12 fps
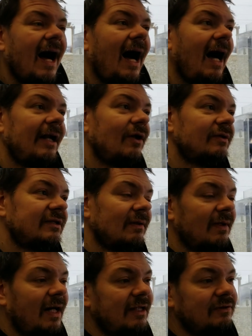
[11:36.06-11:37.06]
I know some
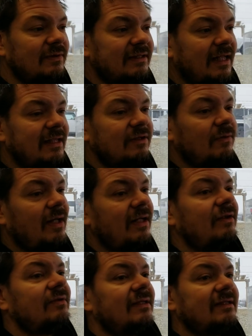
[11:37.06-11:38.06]
guys will say it's okay to
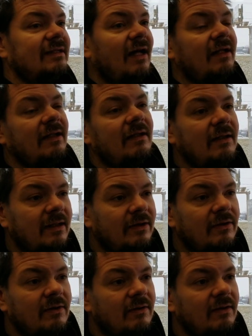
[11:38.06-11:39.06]
use a sonic
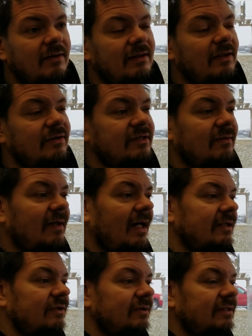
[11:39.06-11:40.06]
cleaner. There are some
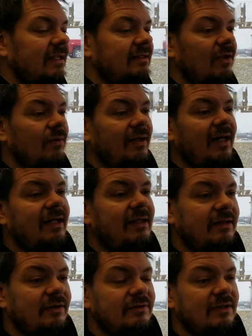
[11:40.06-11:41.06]
guys who say it's okay to
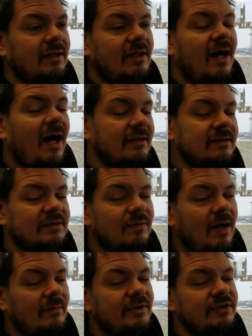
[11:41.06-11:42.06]
use a cotton
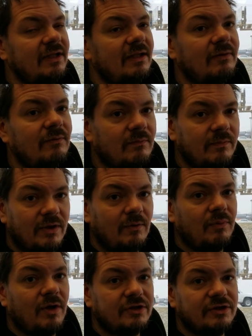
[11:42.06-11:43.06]
swab and gently you know
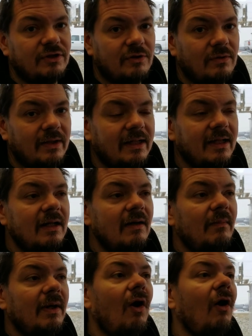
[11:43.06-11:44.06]
brush the coin,
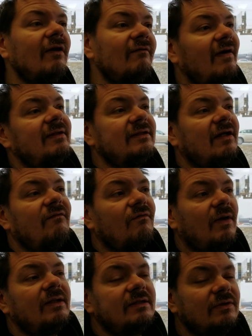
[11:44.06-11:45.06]
but all of that stuff
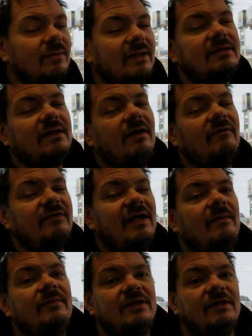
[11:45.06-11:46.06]
runs the risk of
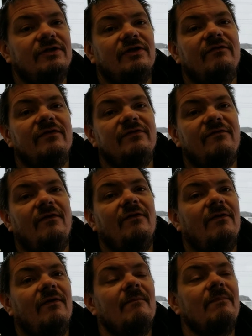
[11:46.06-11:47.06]
damaging the surface
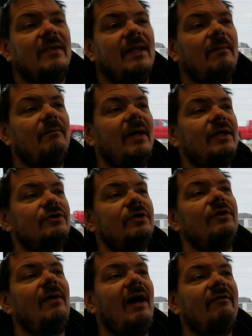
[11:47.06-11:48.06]
further. Make sure
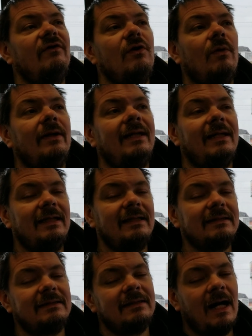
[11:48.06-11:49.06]
you have a coin that
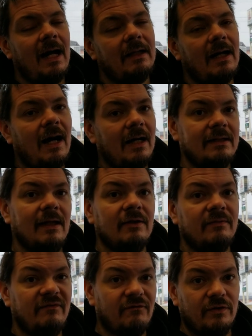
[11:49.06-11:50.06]
is not high dollar
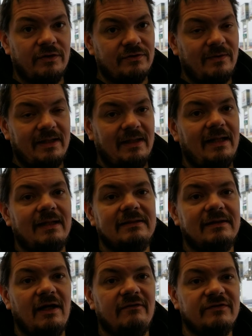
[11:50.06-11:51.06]
before you do any of that
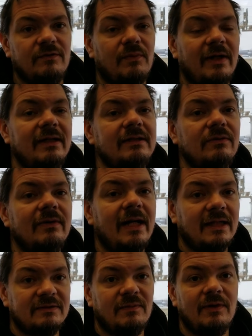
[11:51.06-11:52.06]
stuff. So bring it to an
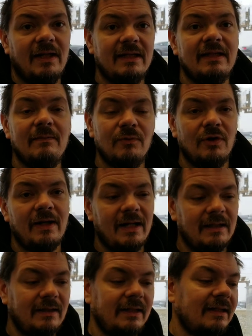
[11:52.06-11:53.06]
expert, let them look at
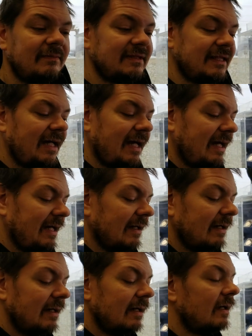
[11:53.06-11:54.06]
it, let them say, "Hey,
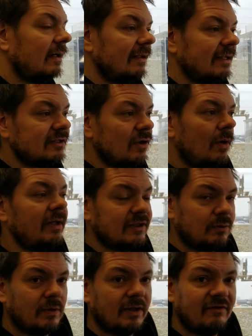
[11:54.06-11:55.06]
this coin is
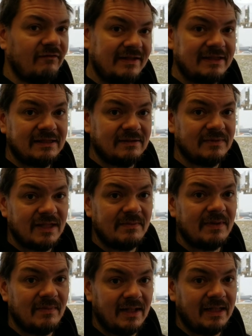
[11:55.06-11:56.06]
worth investing some time
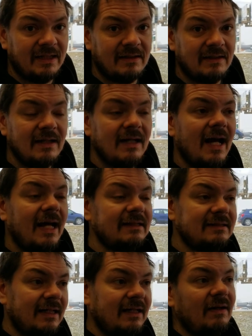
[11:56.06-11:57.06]
and money in and
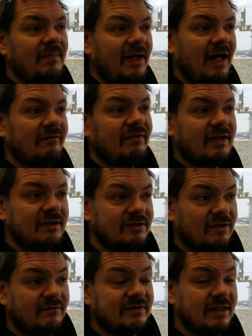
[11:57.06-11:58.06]
set it up and have it
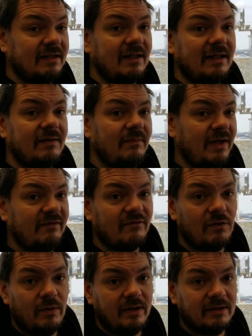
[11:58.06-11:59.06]
conserved. Send it in and pay for
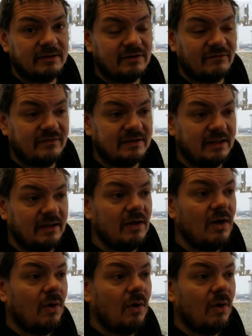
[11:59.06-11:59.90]
coin conservancy.